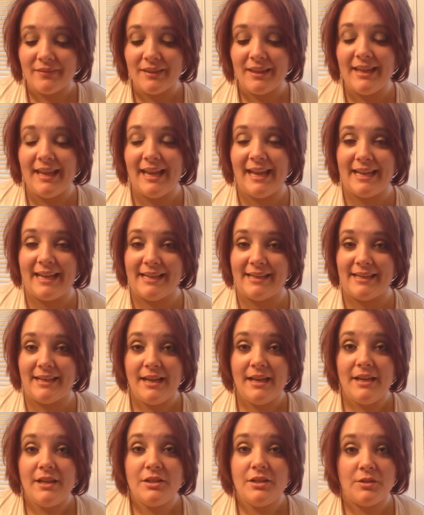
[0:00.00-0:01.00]
And
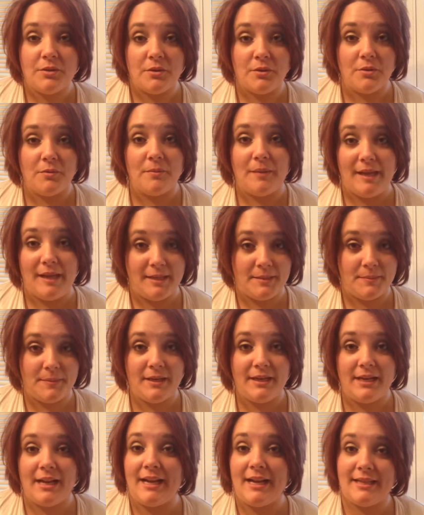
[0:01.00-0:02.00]
so my husband
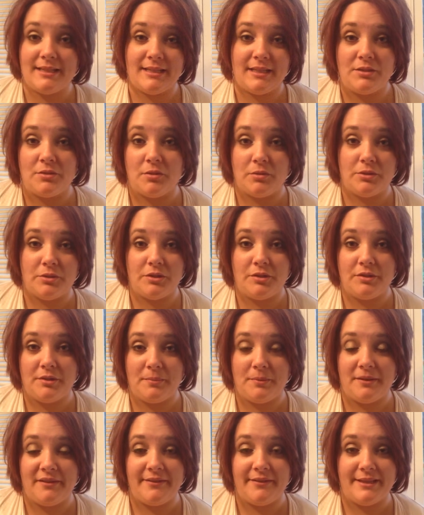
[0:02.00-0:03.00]
and I, as I told you in the
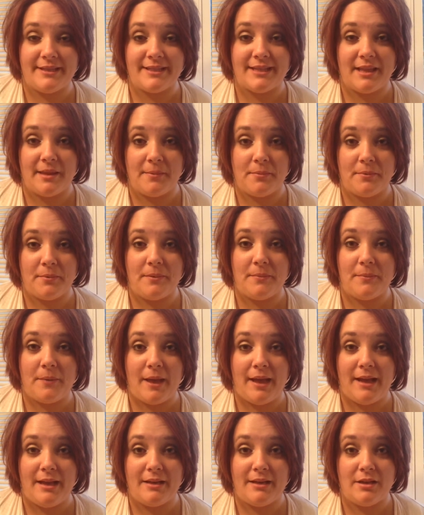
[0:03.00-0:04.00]
previous clip, we
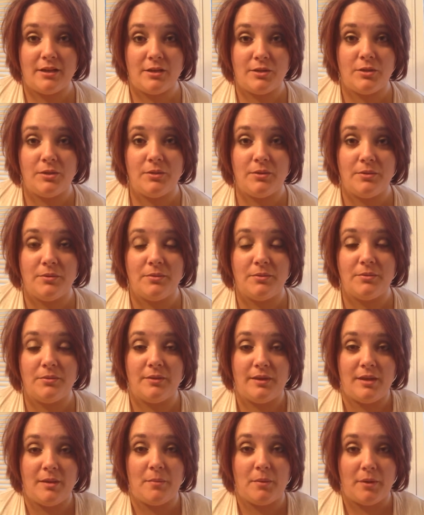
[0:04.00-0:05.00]
went to
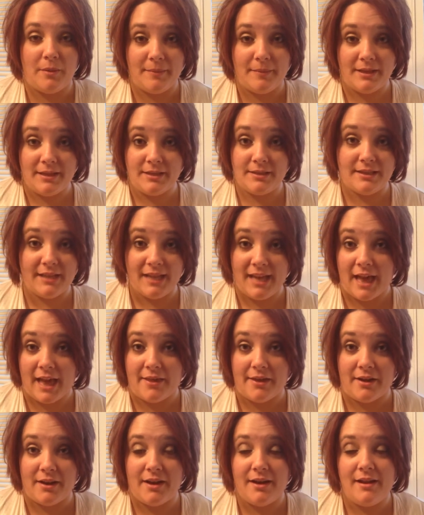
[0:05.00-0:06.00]
the appointment
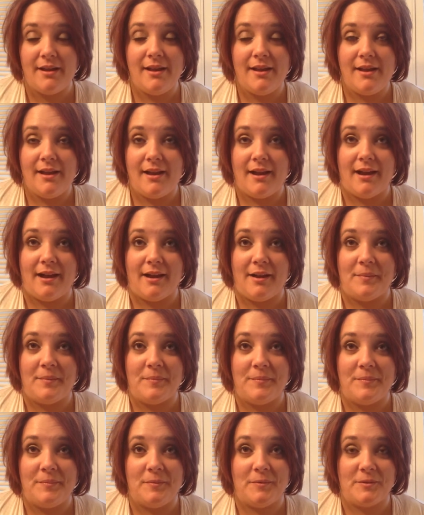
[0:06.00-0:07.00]
together,
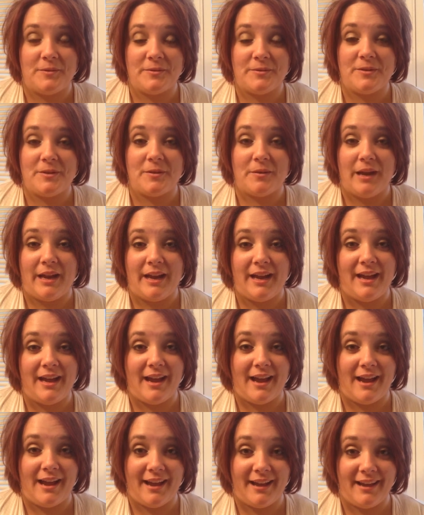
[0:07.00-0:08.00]
which was great.
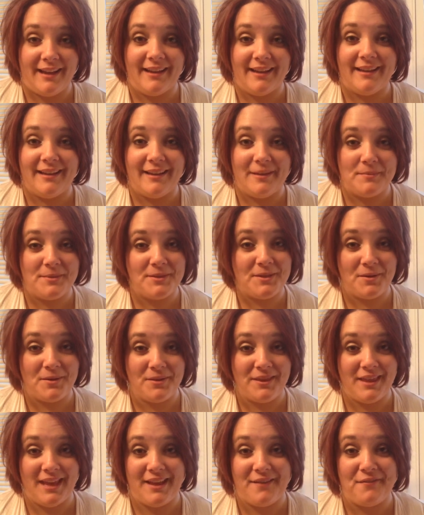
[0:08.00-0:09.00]
I am so
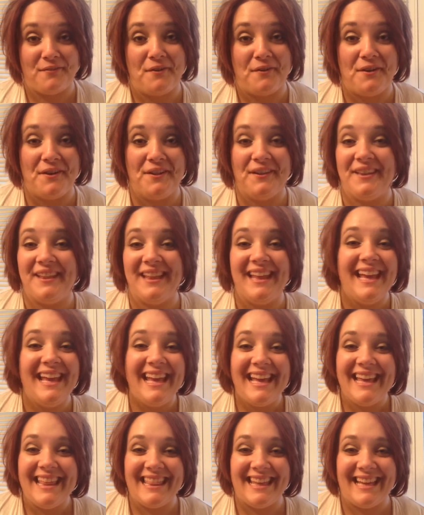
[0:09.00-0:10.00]
thankful
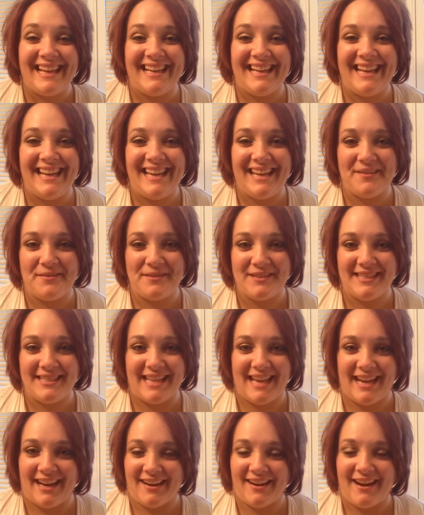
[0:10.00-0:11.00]
that he was
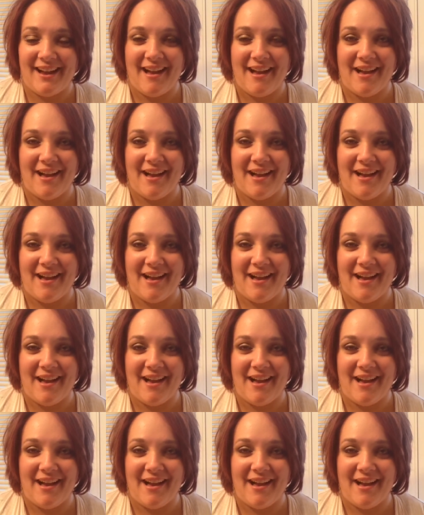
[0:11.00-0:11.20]
there.